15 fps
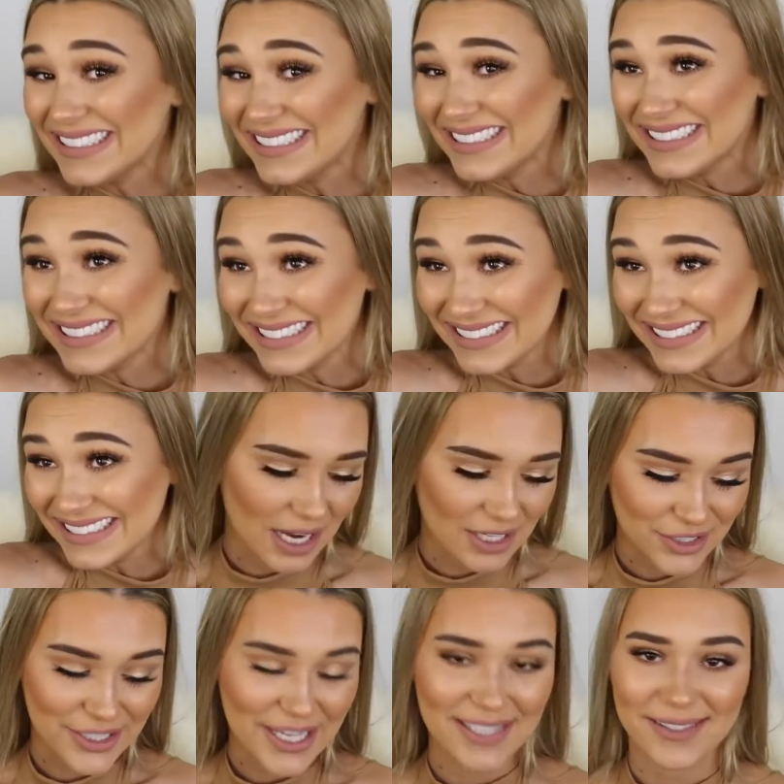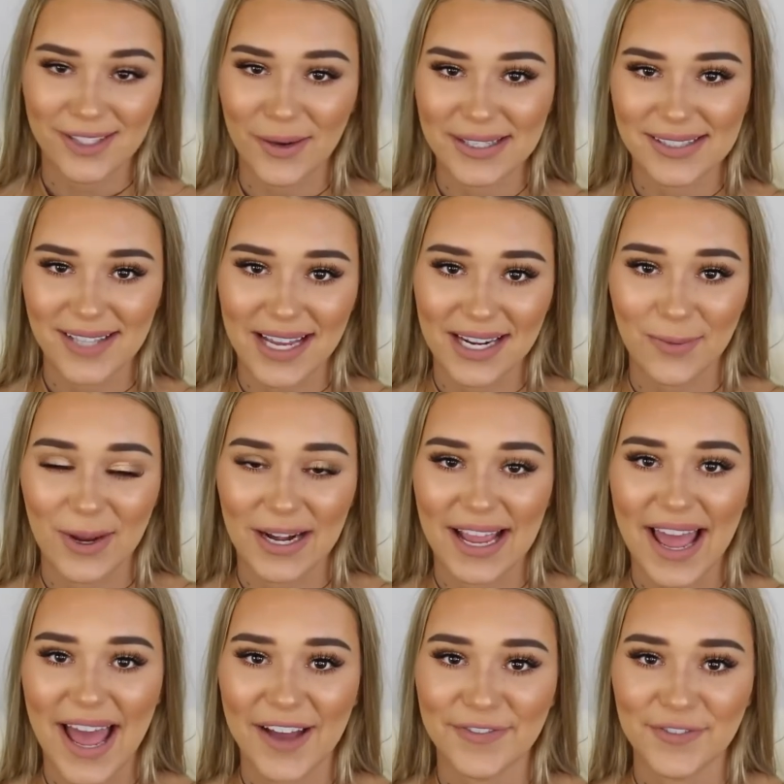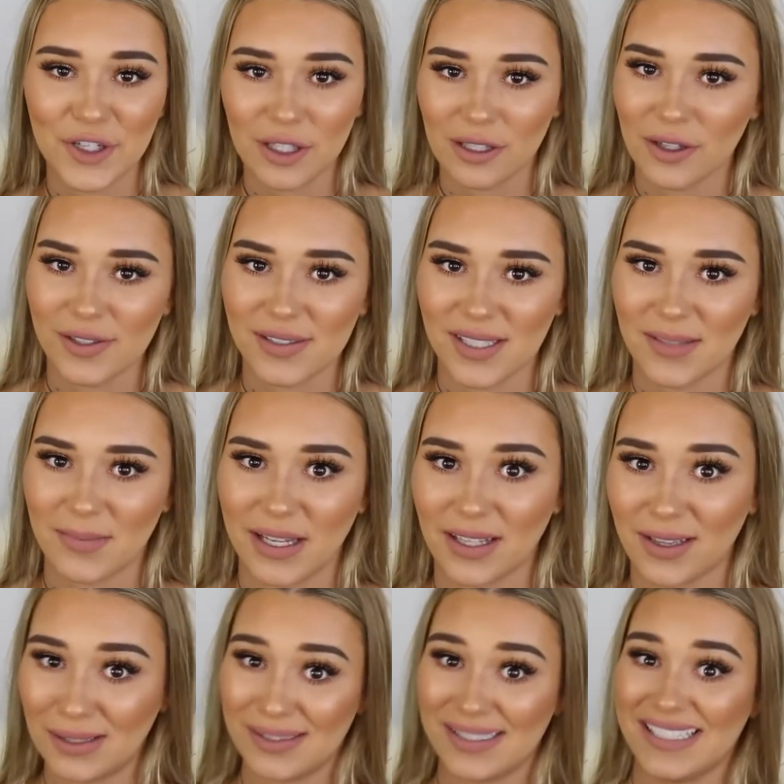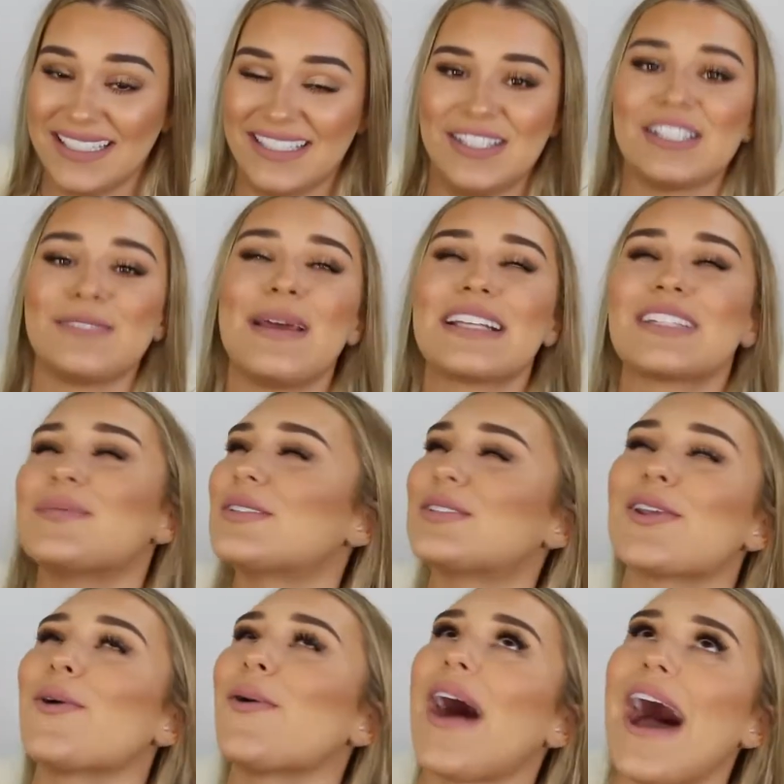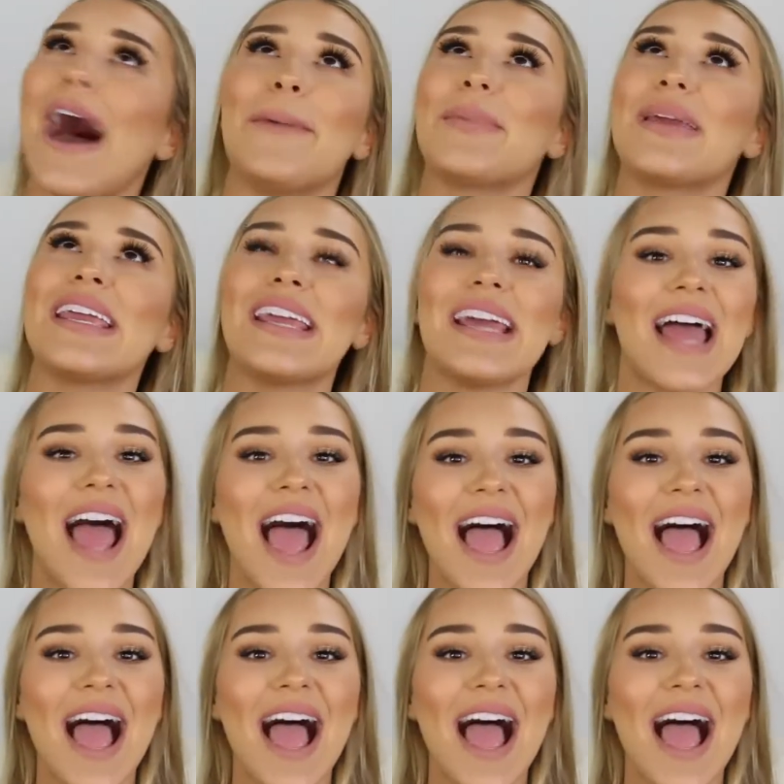I just get so excited when I have new clothes in my closet. It just makes me so happy.